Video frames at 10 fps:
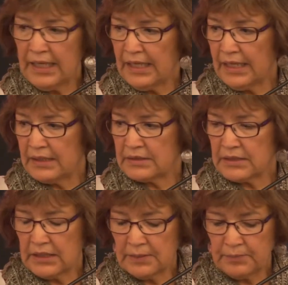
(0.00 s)
And
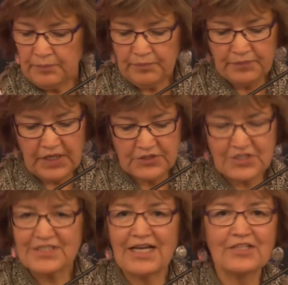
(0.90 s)
I
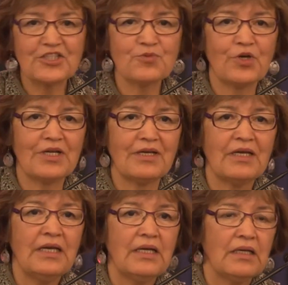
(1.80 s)
just want to
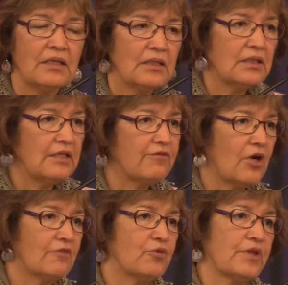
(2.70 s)
leave
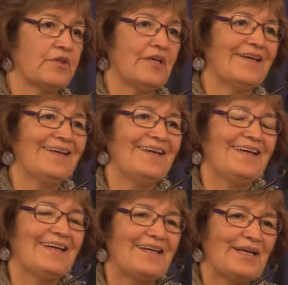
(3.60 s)
off with
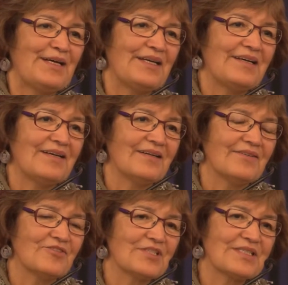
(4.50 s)

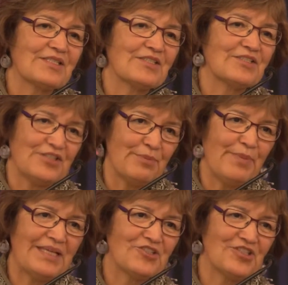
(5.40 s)
just to
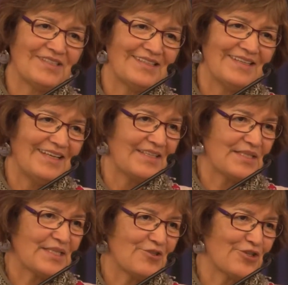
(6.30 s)
mention the
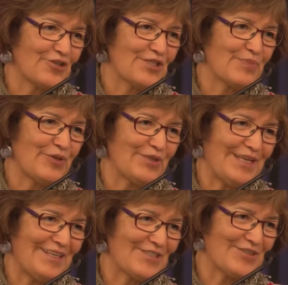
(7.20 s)
Selkirk Spirit
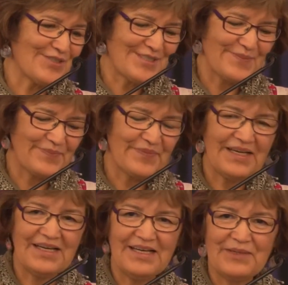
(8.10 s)
Dancers.
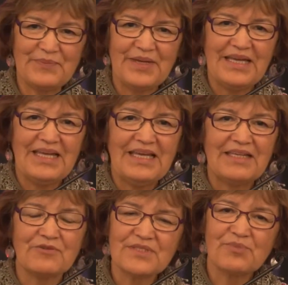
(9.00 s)

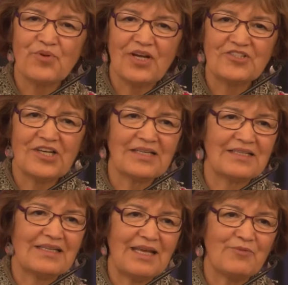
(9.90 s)
There was a
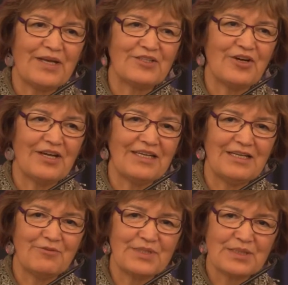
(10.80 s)
project that went on, and
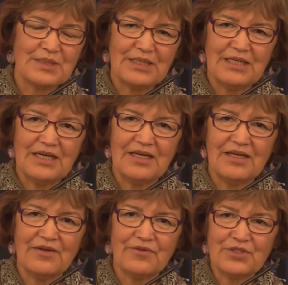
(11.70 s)
it was
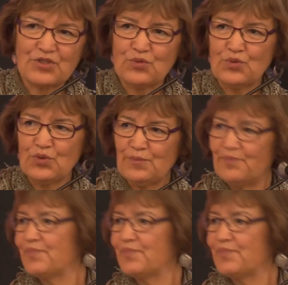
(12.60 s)
the school.